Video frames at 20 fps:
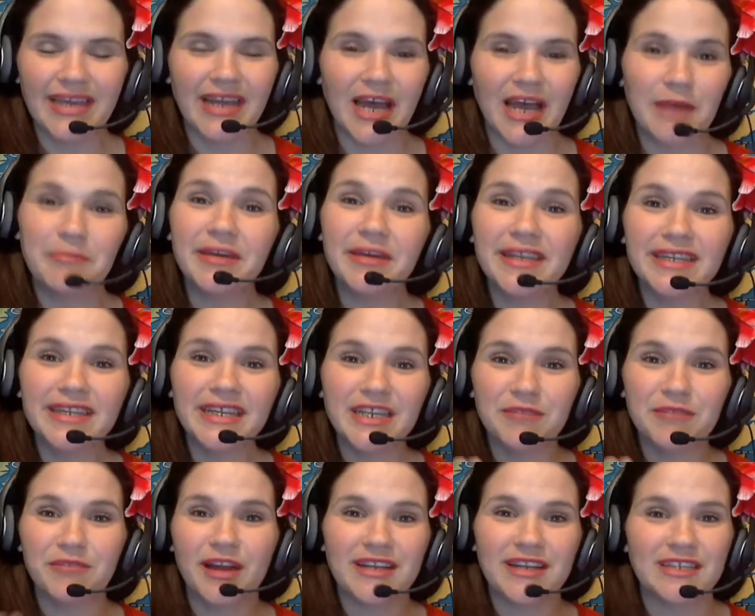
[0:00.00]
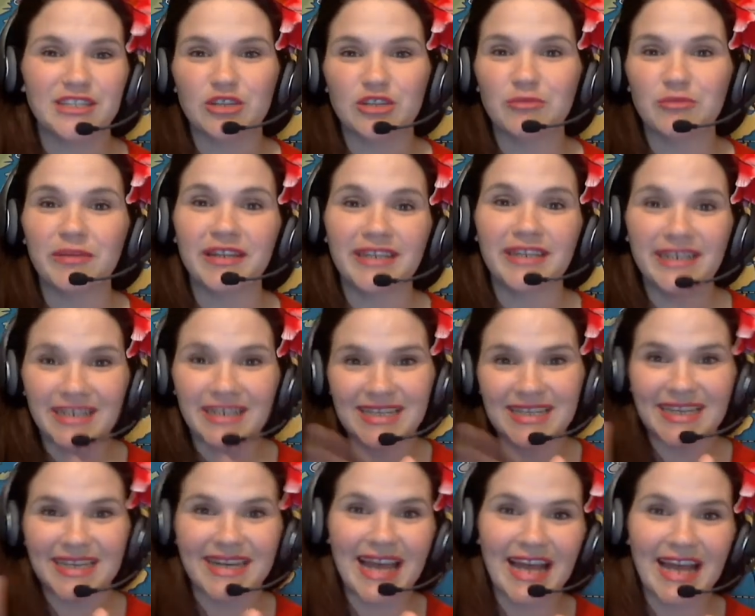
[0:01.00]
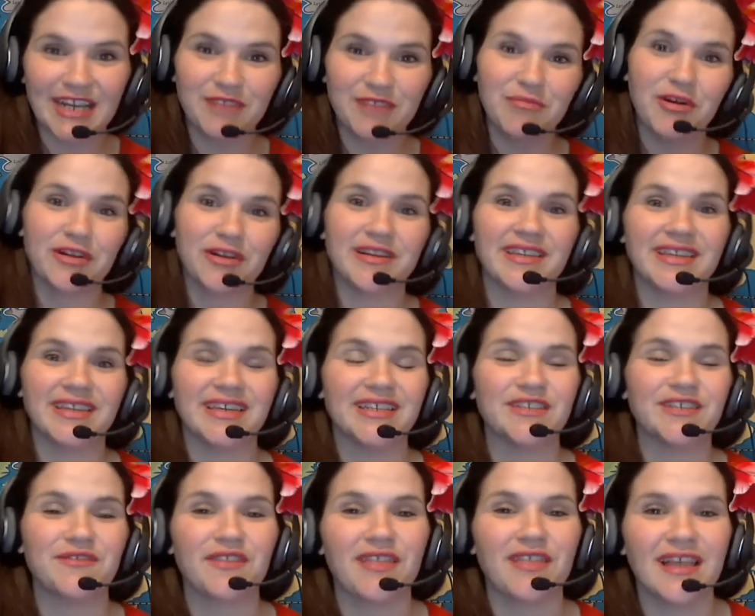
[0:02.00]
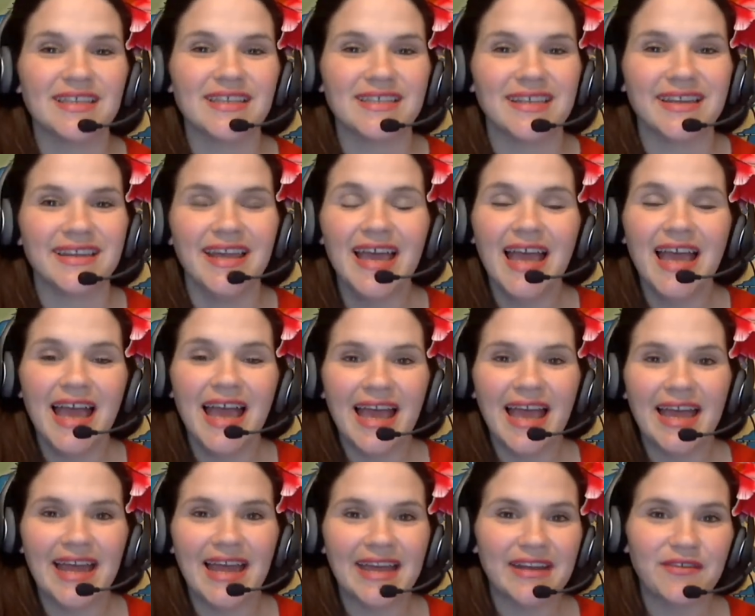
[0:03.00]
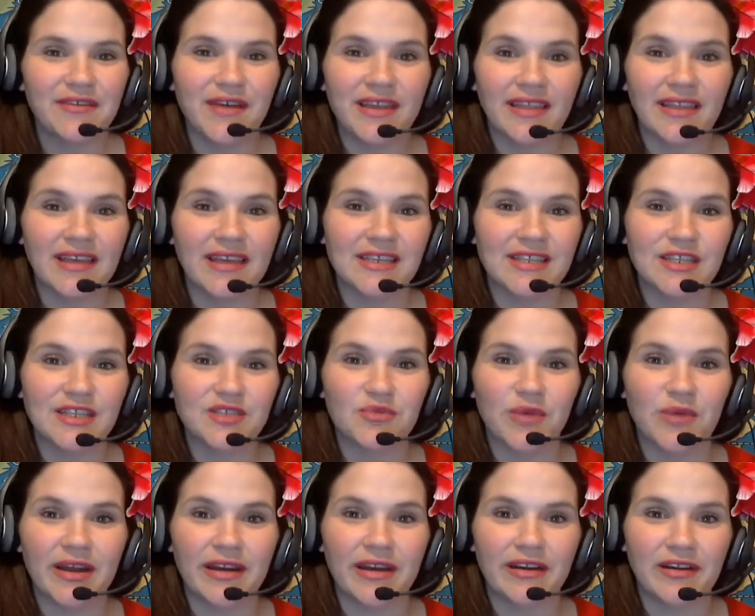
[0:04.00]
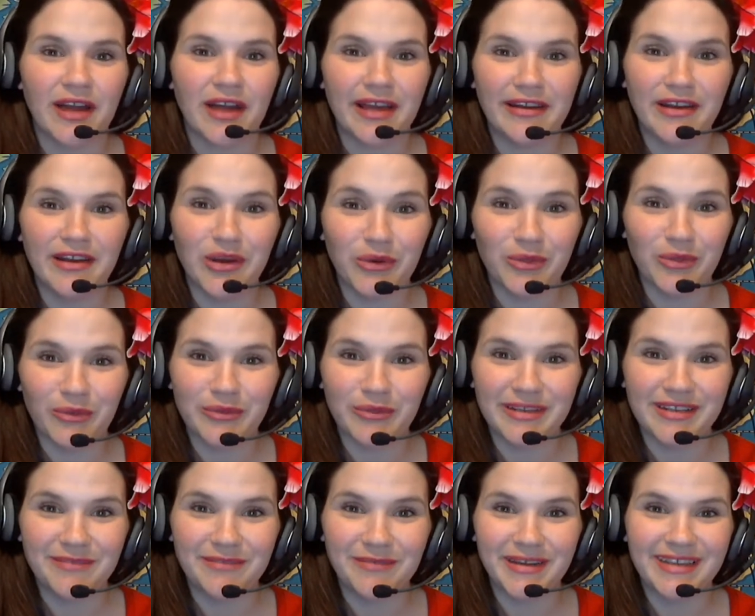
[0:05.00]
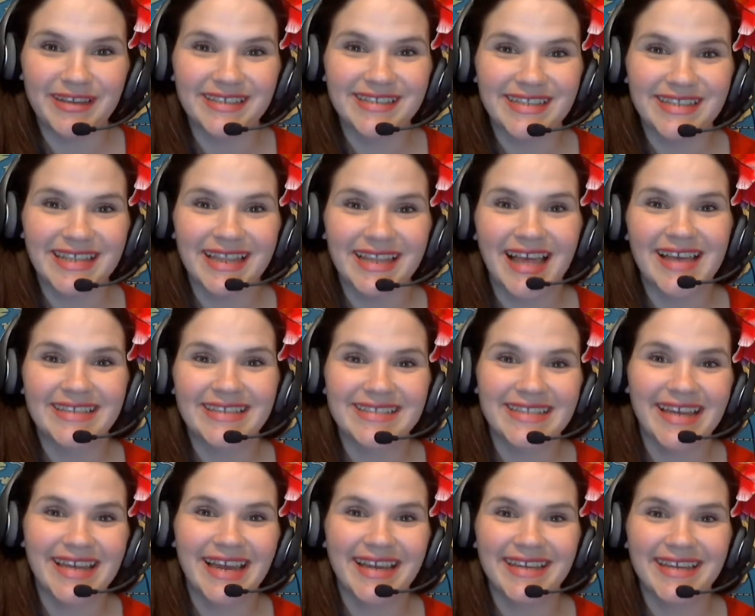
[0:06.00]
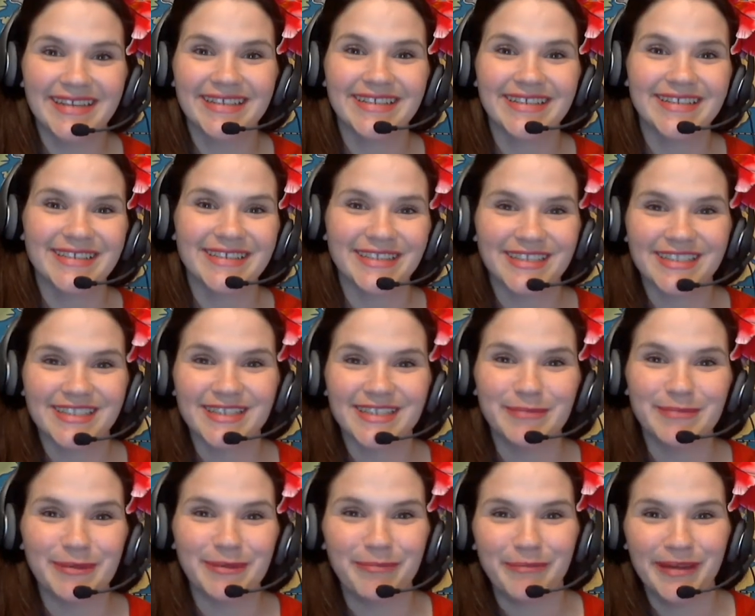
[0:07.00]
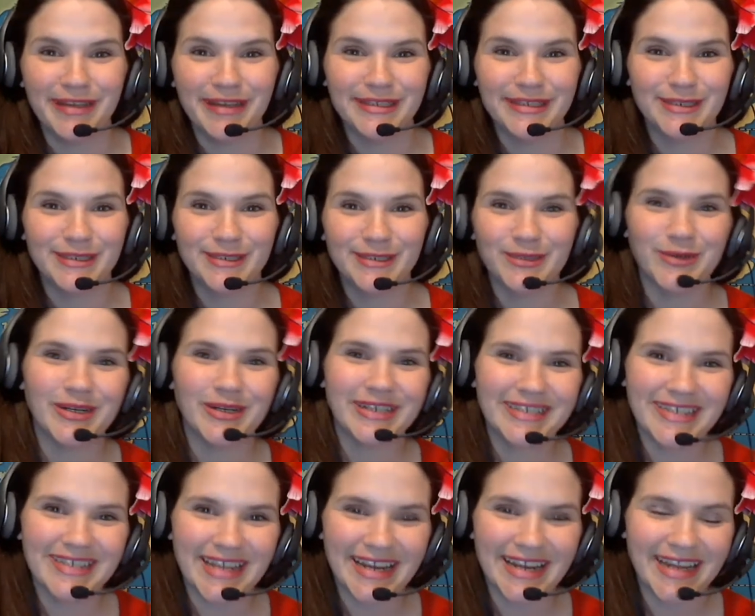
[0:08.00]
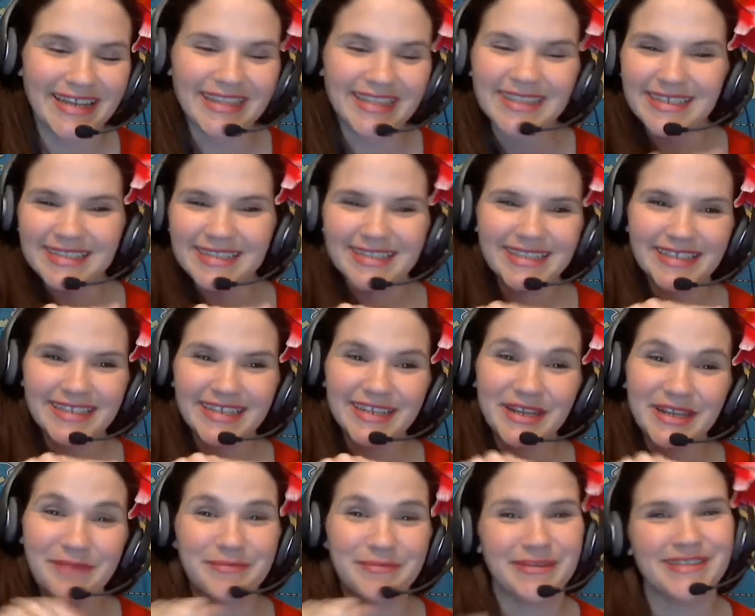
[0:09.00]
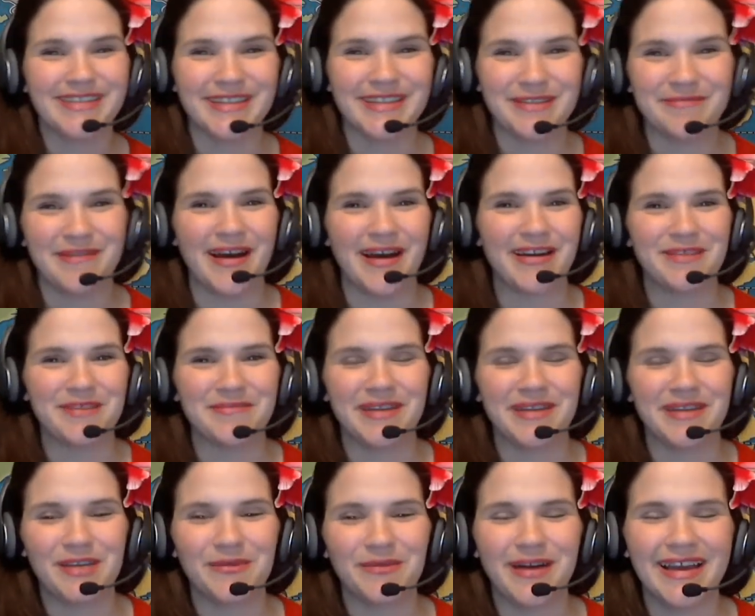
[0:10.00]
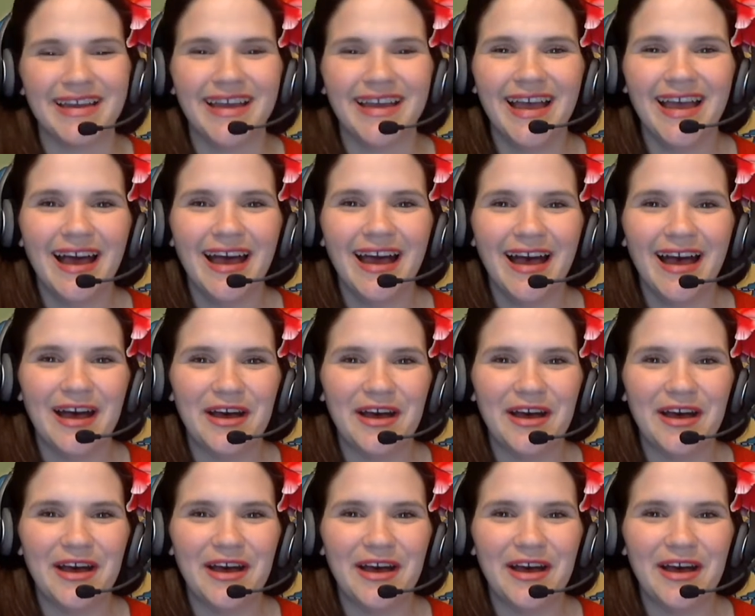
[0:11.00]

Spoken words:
opinion and practice their opinion. It's like an added part at the end of the lesson. And I've had lessons where I know that we didn't make it to the last slide because it seemed a bit short, and I can see the numbers at the bottom anyway.